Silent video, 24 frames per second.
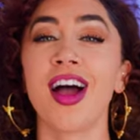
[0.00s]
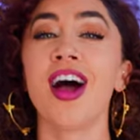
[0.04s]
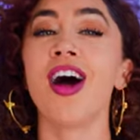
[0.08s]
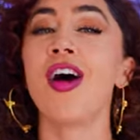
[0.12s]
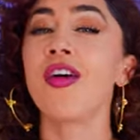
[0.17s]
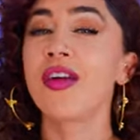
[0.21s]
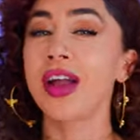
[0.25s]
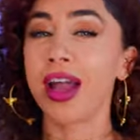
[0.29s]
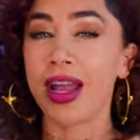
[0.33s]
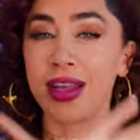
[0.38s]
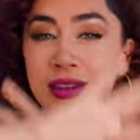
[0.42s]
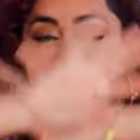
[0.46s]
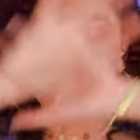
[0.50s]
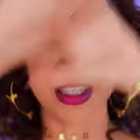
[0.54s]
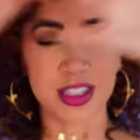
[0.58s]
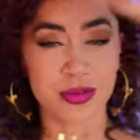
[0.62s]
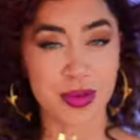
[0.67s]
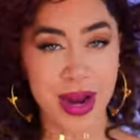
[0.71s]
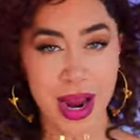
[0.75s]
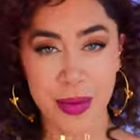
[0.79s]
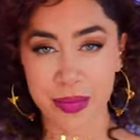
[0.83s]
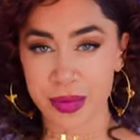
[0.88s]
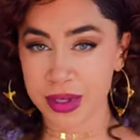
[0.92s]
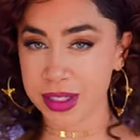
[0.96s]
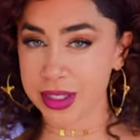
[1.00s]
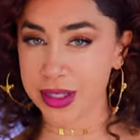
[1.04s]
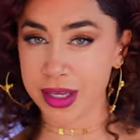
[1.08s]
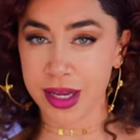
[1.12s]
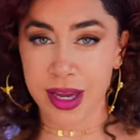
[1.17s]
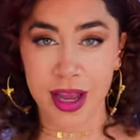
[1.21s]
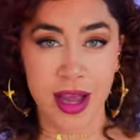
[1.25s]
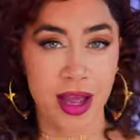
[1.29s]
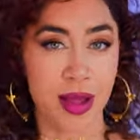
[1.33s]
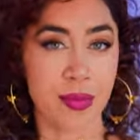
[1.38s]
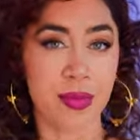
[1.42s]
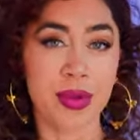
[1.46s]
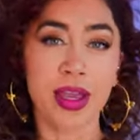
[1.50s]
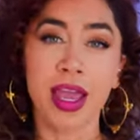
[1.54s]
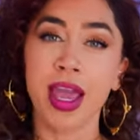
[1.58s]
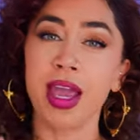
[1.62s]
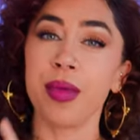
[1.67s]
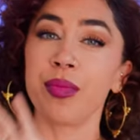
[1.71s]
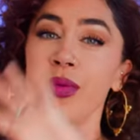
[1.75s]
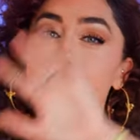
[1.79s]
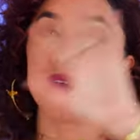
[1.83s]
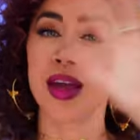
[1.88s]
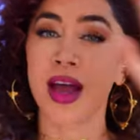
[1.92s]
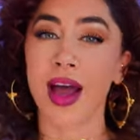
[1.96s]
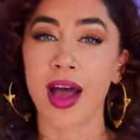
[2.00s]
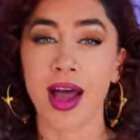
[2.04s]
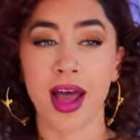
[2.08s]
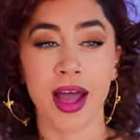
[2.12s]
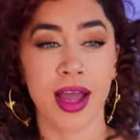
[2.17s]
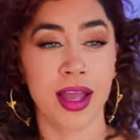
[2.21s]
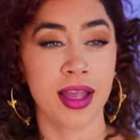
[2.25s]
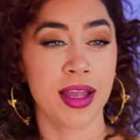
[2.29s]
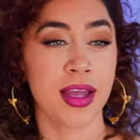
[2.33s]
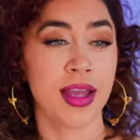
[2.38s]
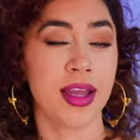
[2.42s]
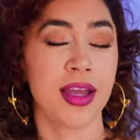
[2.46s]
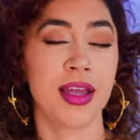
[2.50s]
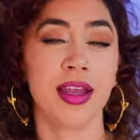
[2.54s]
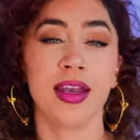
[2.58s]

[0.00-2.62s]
Okay, let's wrap this thing up. KPI